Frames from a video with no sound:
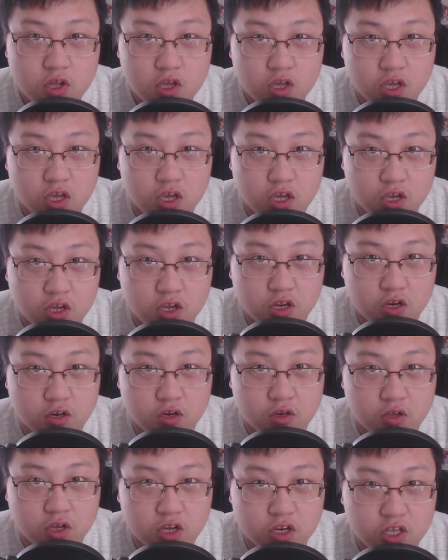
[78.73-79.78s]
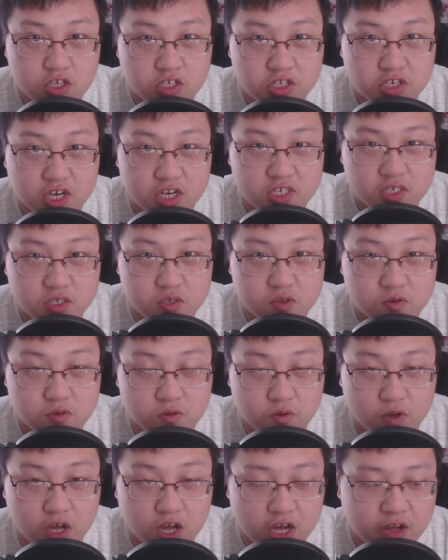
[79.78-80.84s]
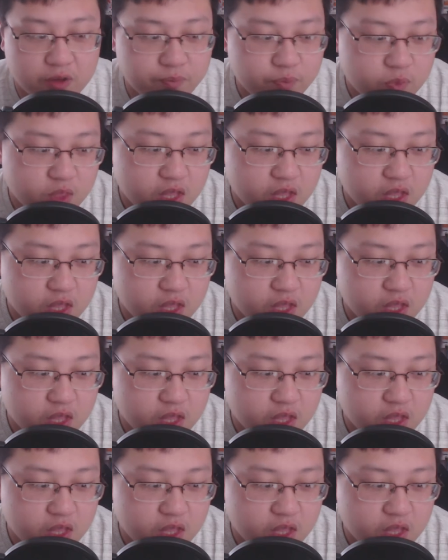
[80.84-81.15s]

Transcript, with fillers: and I need you guys to uh,